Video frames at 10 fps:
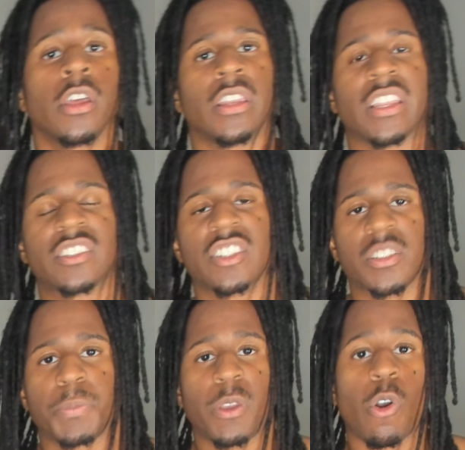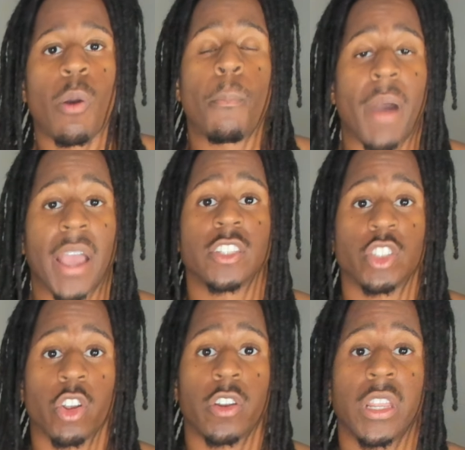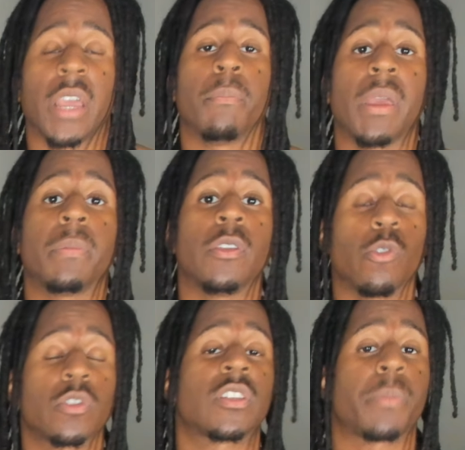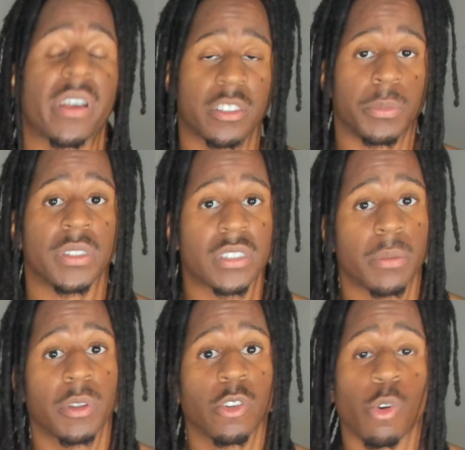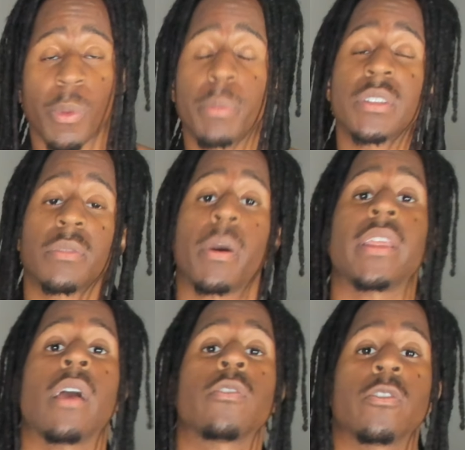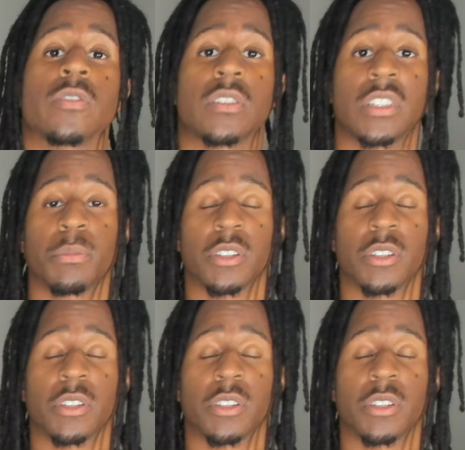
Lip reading: let's just speak on my journey and maybe yours could possibly be similar or maybe somebody out there is similar.